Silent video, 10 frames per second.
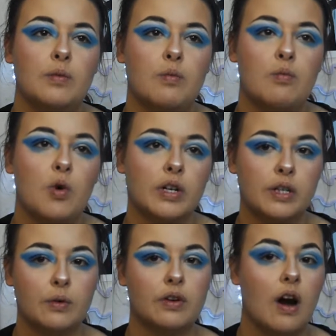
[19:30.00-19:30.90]
more
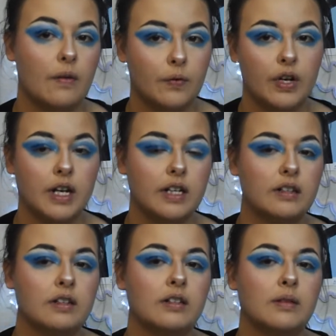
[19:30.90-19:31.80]
so
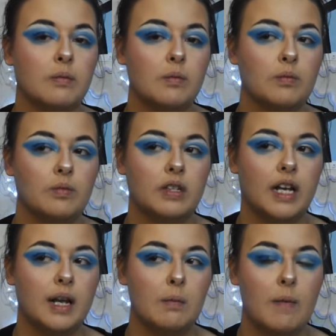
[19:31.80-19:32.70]
comforted
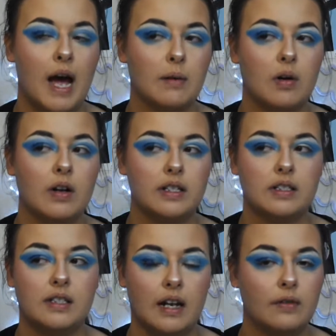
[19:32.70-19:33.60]
like Magmar
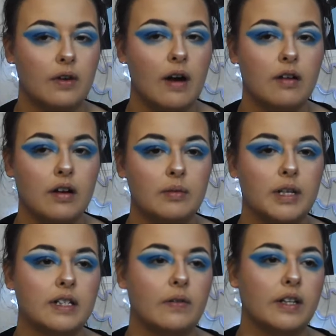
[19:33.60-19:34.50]
instead of Groudon,
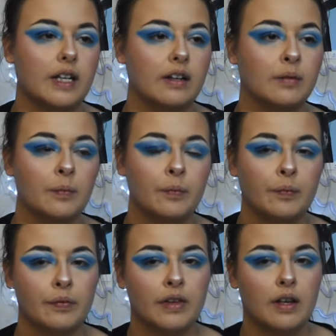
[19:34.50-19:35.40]
because I feel like
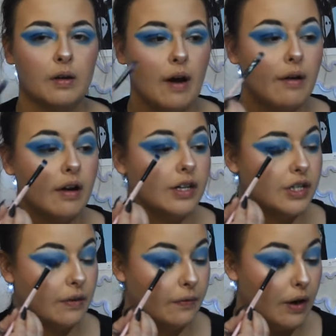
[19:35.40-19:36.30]
Groudon
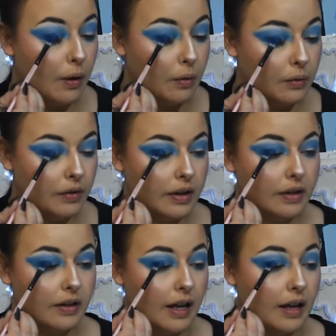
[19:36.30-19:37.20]
should have
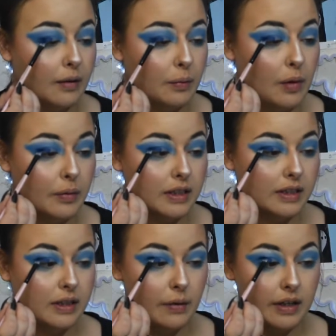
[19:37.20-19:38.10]
known like what
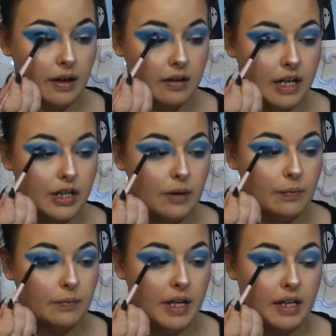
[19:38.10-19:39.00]
was going on. I should
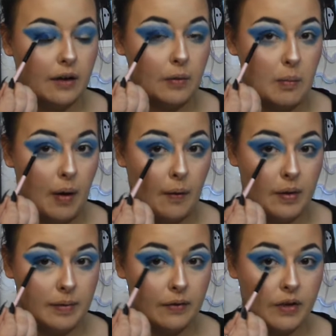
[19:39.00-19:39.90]
have been there for both
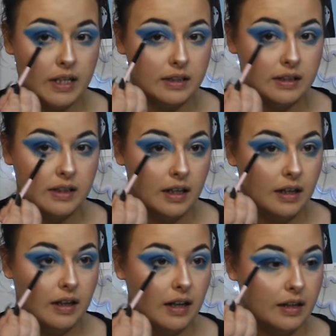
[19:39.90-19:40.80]
of my friends
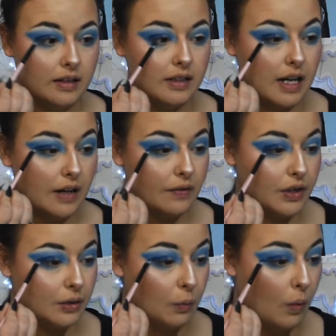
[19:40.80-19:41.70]
instead of
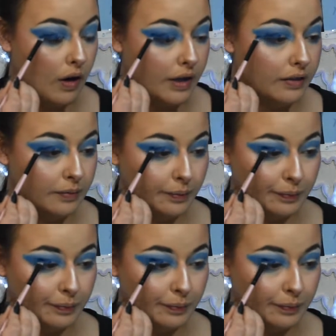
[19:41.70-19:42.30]
just one.